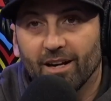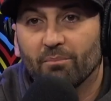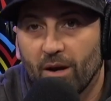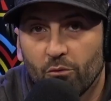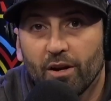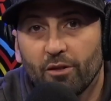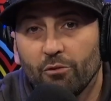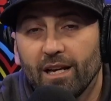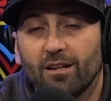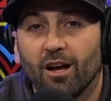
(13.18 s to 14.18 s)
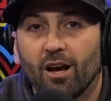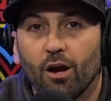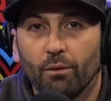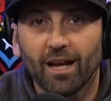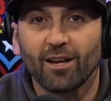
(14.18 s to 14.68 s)
My win of the week.
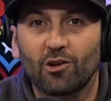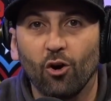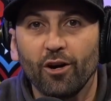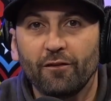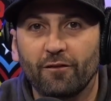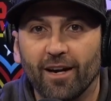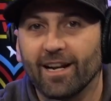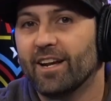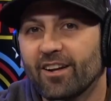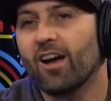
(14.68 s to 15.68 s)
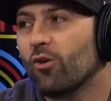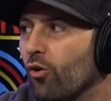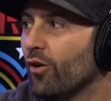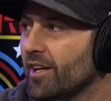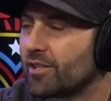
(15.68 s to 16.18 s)
We got a goalie fight, and not
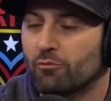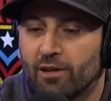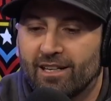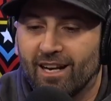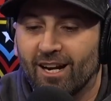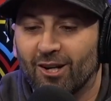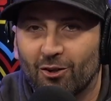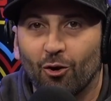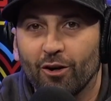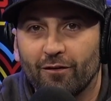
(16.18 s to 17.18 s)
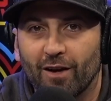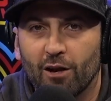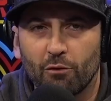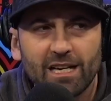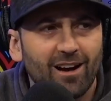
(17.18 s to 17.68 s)
only did we get a goalie
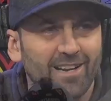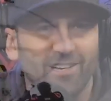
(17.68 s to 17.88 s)
fight, we got